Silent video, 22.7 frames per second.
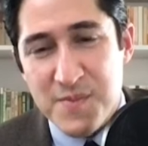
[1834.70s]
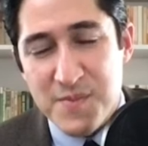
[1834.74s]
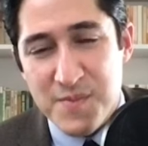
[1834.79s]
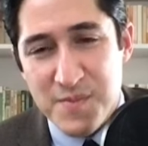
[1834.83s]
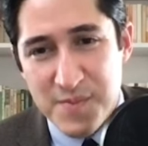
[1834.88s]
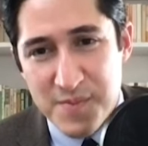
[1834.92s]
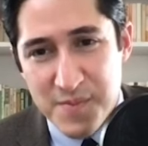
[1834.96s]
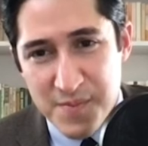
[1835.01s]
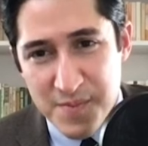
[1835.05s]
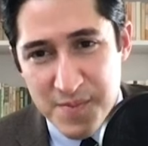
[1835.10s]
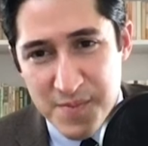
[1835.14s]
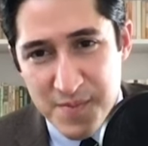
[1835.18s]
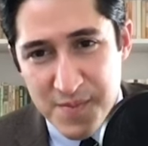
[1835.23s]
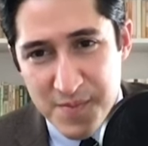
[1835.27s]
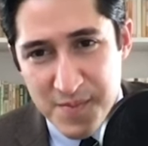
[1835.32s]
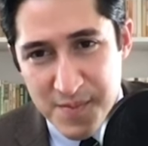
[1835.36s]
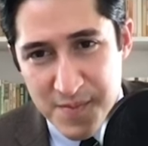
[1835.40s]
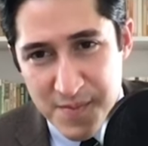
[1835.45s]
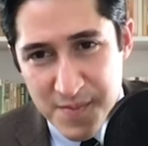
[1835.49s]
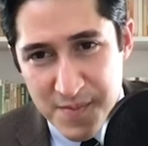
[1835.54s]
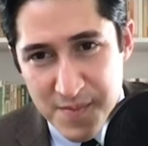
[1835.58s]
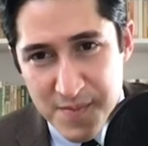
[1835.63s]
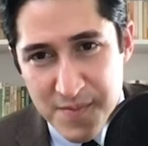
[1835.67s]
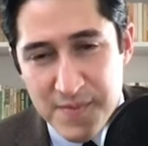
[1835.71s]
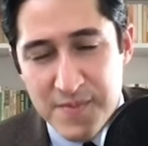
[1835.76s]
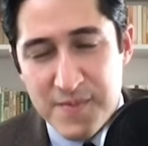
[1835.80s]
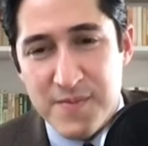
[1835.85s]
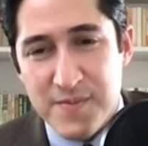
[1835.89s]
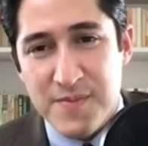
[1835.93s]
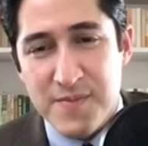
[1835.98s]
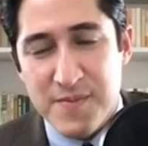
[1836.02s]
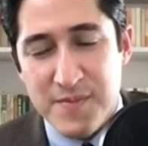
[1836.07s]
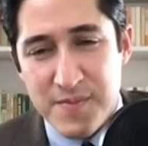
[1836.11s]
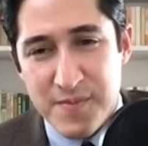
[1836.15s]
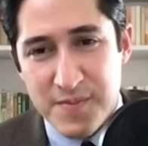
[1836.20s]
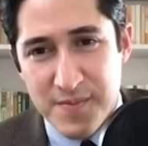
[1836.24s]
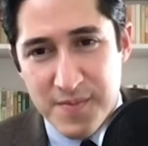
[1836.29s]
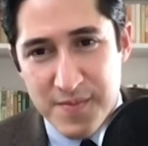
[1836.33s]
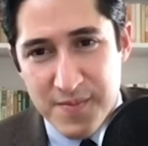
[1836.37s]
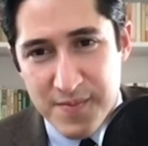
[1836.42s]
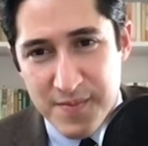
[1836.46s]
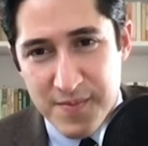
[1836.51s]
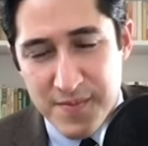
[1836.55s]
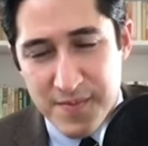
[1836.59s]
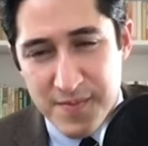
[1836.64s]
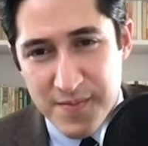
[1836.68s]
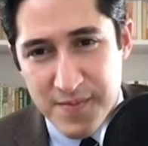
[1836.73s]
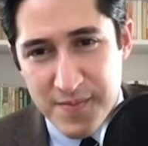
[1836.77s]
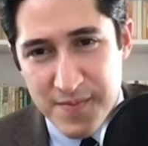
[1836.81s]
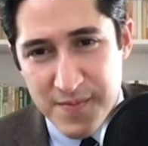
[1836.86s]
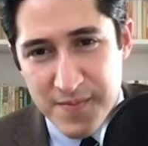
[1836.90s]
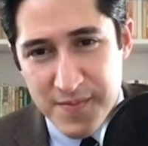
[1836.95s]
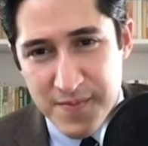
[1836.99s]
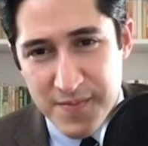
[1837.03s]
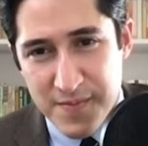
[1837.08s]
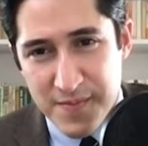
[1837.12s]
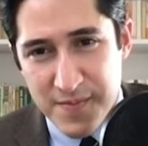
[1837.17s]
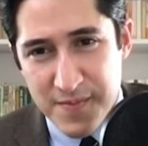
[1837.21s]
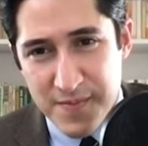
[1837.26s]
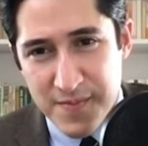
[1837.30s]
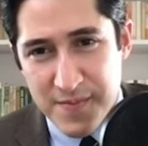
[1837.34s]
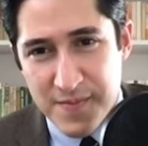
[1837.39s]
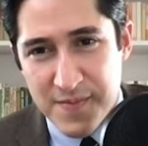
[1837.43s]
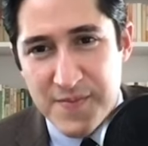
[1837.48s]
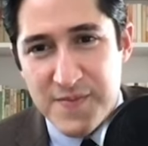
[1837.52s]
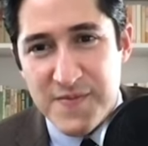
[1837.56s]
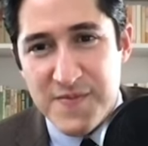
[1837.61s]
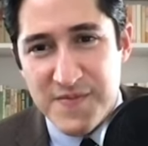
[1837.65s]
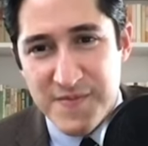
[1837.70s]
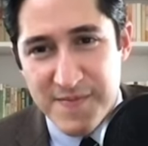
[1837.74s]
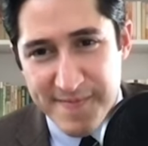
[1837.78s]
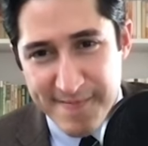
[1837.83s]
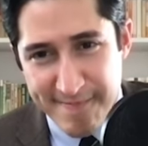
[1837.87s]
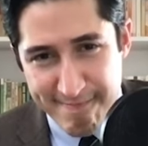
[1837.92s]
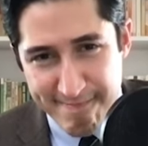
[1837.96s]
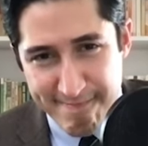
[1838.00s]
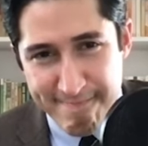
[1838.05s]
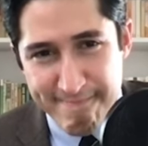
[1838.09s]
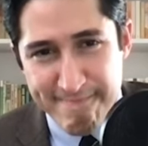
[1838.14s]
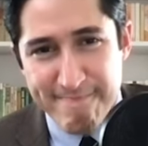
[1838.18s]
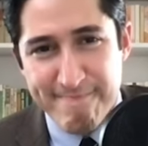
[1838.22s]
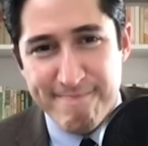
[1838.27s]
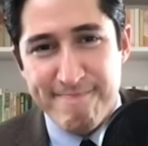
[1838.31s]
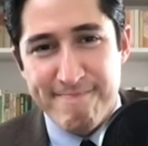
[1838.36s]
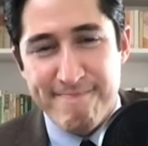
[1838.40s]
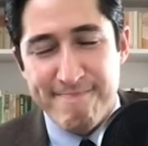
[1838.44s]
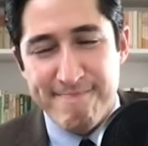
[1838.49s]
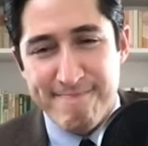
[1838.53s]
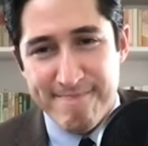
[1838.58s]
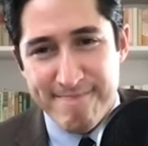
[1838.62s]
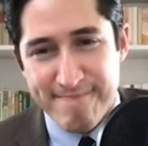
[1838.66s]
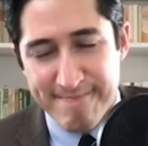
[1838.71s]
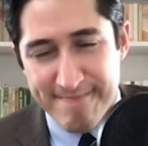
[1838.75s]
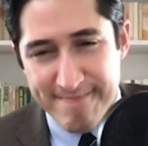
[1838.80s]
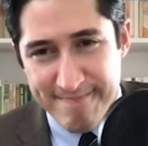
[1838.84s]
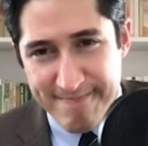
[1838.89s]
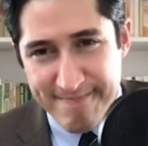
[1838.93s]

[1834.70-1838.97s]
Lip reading: (silent)